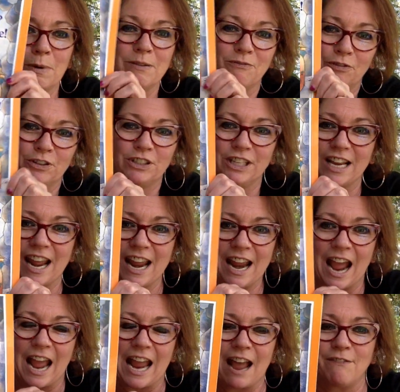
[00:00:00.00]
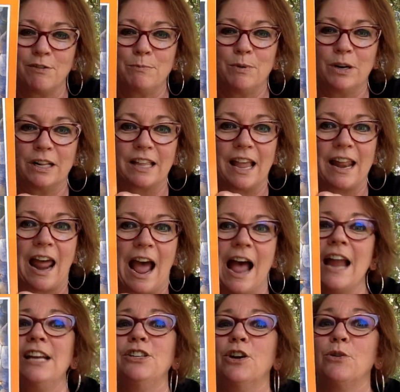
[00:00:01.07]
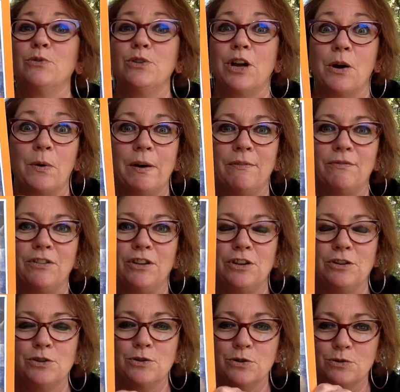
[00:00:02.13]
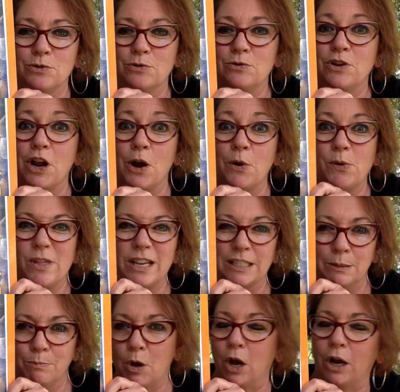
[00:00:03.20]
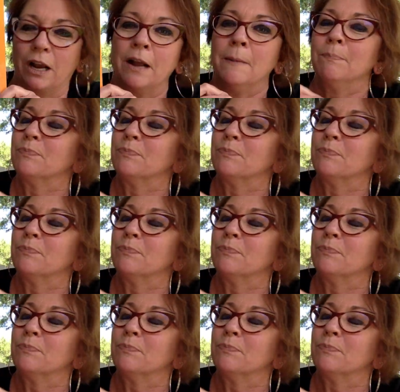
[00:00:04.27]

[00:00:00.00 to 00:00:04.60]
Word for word: But for today, I have a book that I don't know if you know this this book.